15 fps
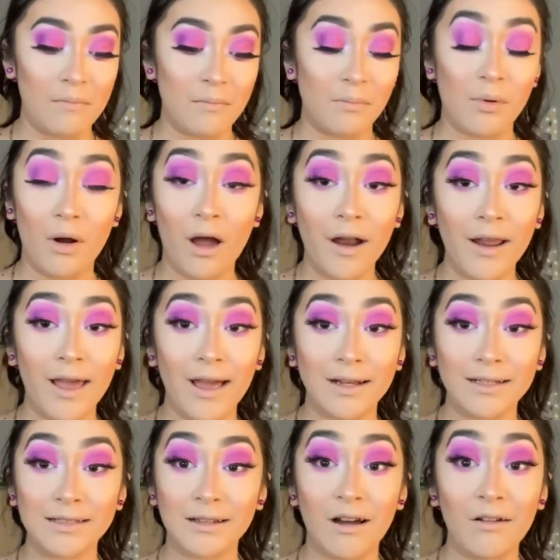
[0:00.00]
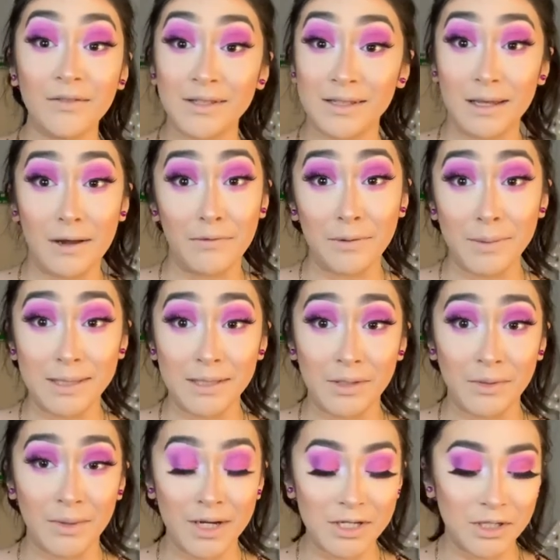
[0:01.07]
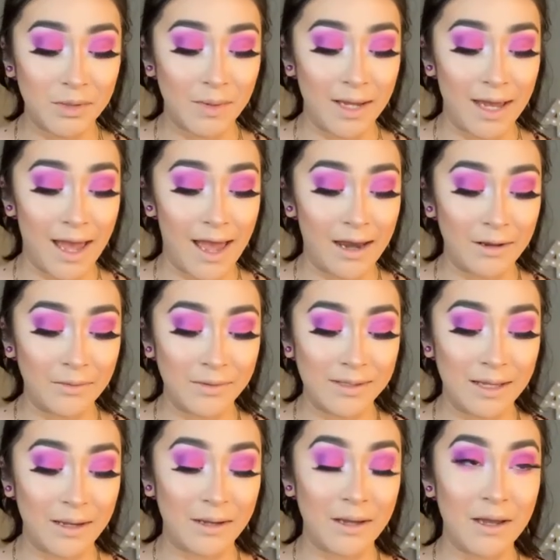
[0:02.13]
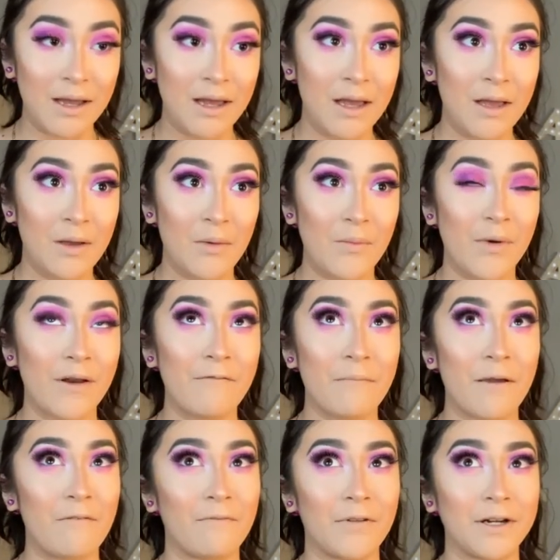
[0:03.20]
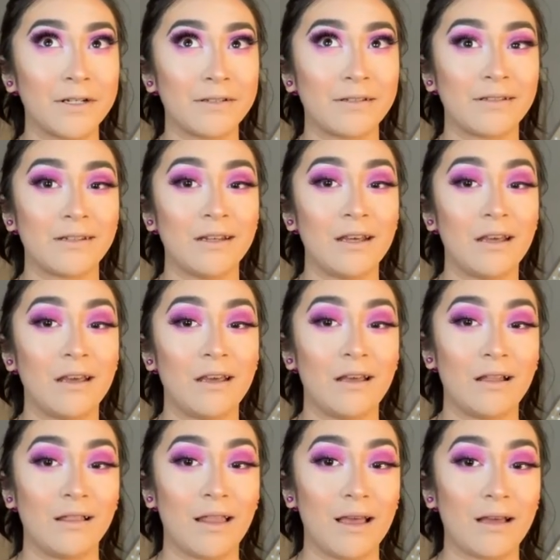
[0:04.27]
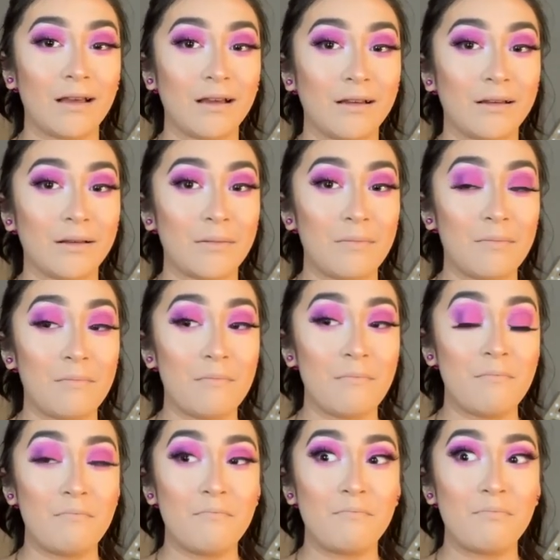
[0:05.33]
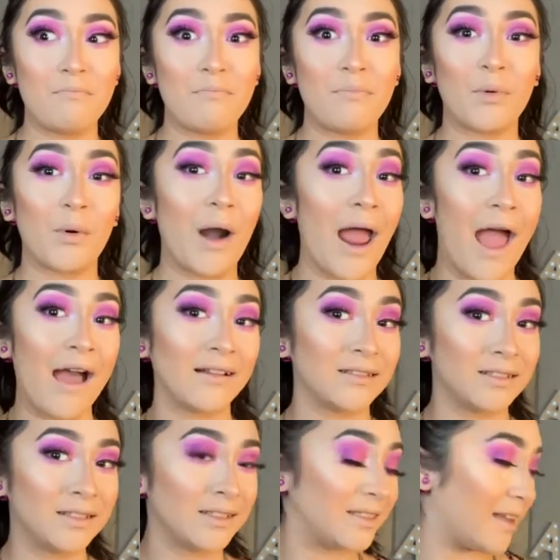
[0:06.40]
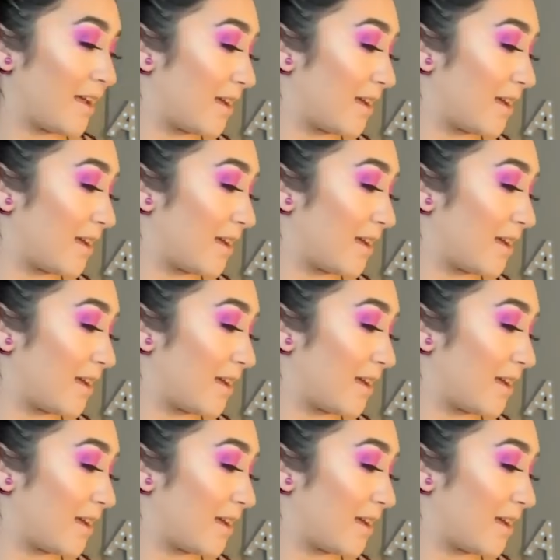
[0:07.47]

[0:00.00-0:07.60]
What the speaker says: product, obviously everybody's gonna rush to it. And it was like one of my first like brand